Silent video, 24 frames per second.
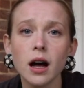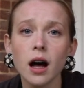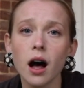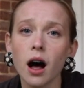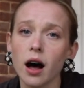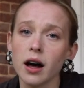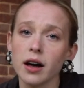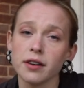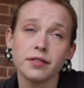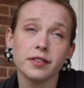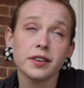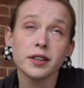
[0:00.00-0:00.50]

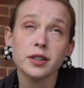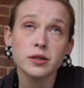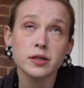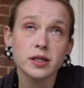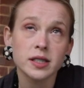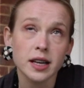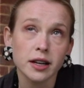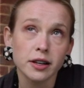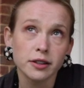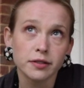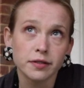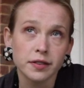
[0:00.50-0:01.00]
I feel
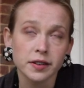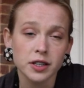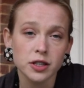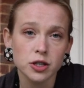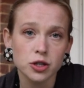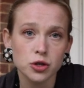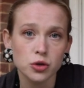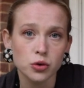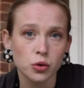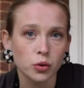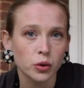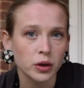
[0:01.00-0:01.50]
selfish
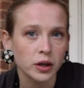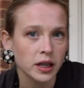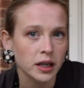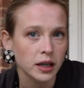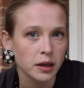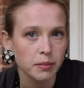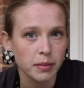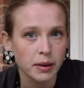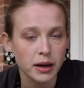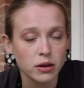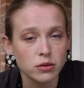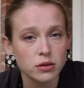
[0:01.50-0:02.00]
talking
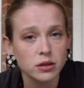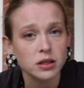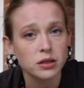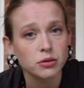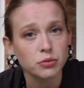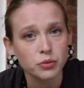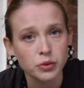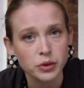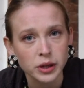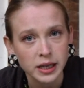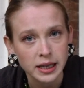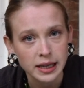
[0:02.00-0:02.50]
about it,
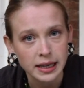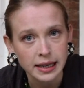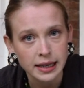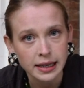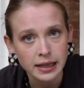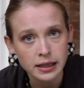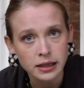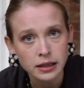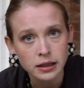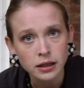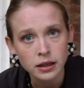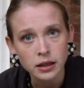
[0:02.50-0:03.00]

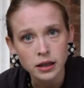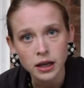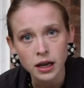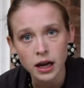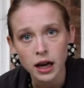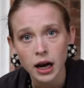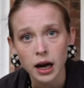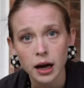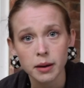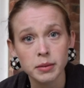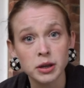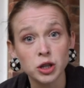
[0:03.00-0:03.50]
really.
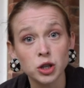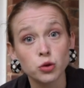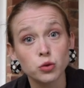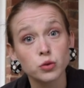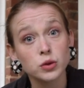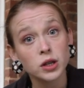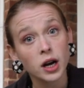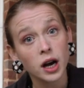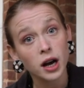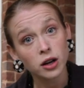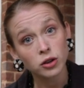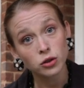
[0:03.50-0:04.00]
I mean, you
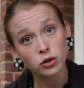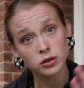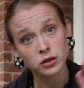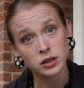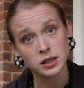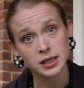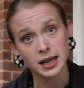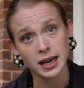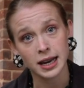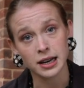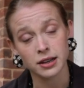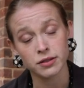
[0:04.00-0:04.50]
turn on the
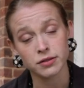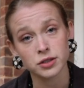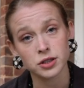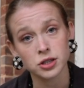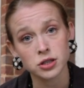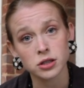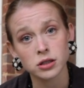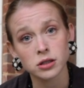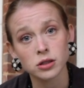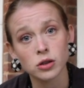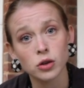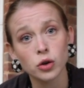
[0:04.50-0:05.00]

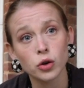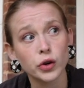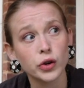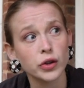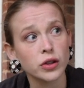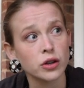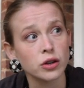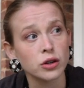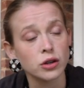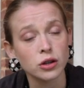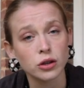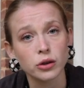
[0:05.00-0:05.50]
television, look at the
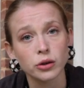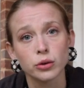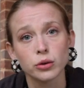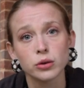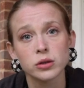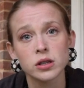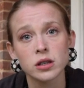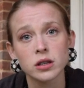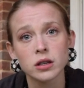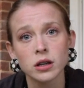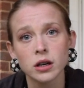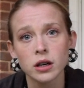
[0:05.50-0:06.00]
news,
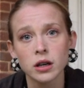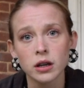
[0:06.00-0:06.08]
and